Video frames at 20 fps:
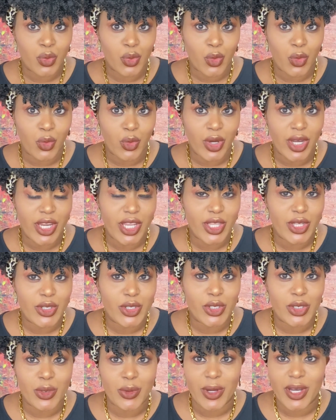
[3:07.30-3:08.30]
What do you
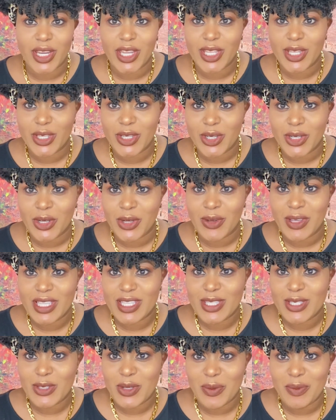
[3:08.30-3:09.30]
do? What do you do?
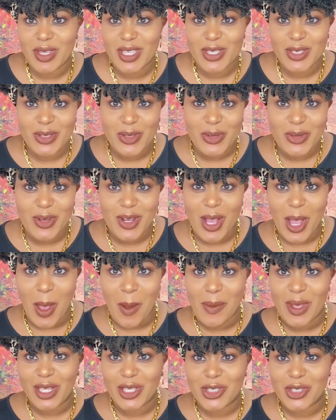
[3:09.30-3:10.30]
It's Zoomy Zoo
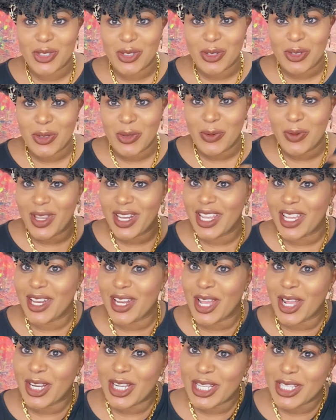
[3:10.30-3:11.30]
coming through with
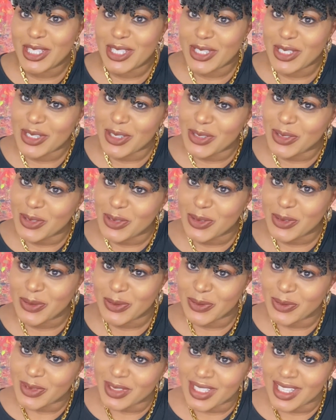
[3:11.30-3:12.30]
another
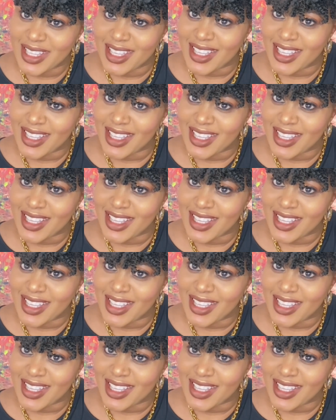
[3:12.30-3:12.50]
do.